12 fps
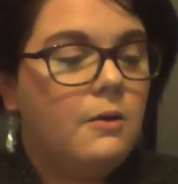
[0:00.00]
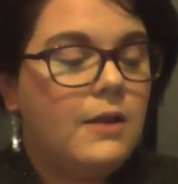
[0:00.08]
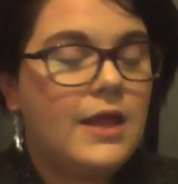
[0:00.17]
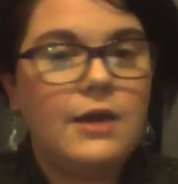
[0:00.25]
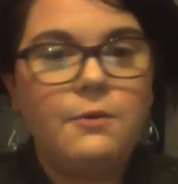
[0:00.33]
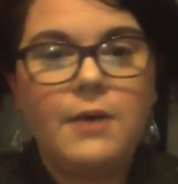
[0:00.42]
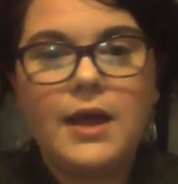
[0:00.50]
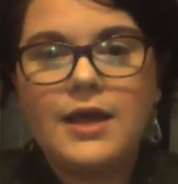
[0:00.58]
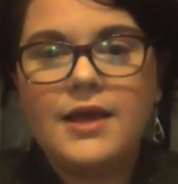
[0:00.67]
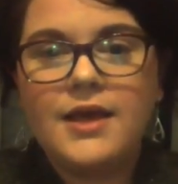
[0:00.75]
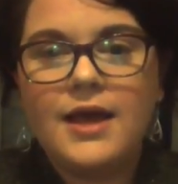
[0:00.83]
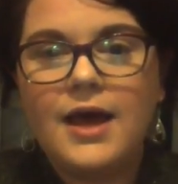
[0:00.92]
Well, anyway,
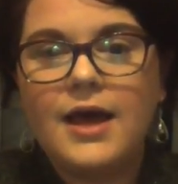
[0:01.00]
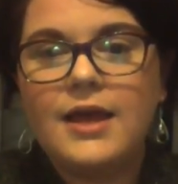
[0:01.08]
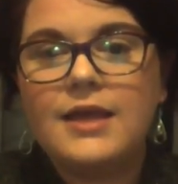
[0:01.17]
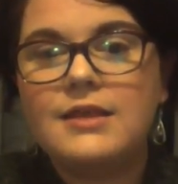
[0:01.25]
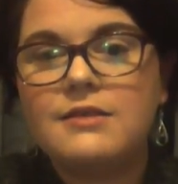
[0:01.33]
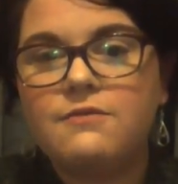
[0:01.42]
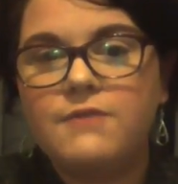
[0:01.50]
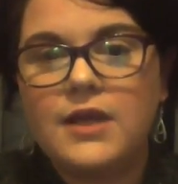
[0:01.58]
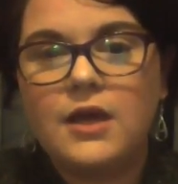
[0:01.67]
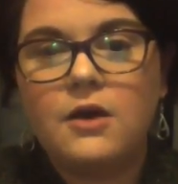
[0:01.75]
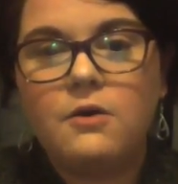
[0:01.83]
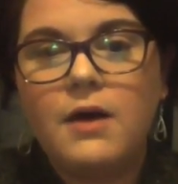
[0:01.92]
in this
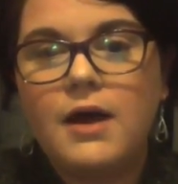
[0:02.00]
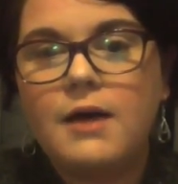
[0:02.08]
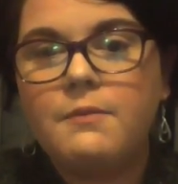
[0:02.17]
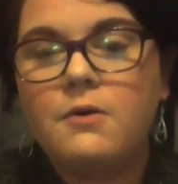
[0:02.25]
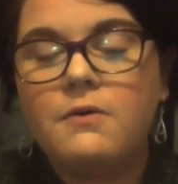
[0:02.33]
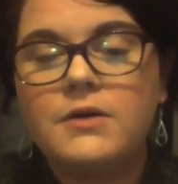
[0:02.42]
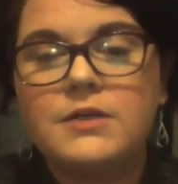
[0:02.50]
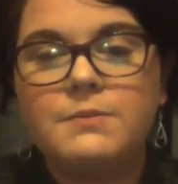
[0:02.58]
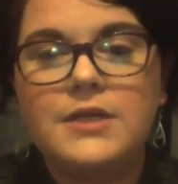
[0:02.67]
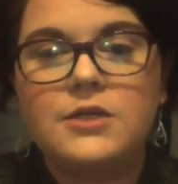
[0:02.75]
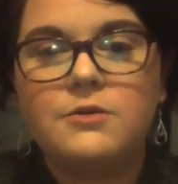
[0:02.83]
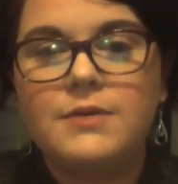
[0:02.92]
video, I'm going to
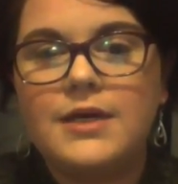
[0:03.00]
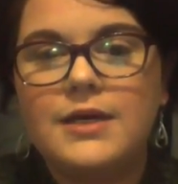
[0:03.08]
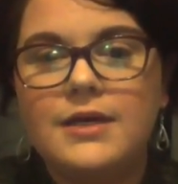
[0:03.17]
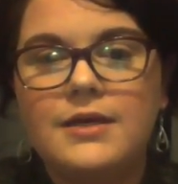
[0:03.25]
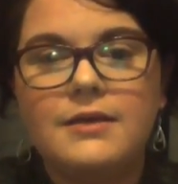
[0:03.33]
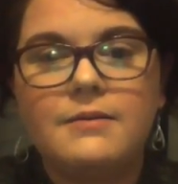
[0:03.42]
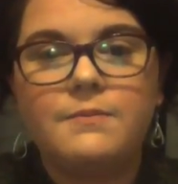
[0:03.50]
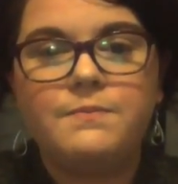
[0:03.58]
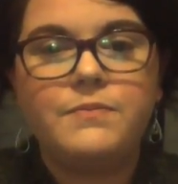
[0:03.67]
be doing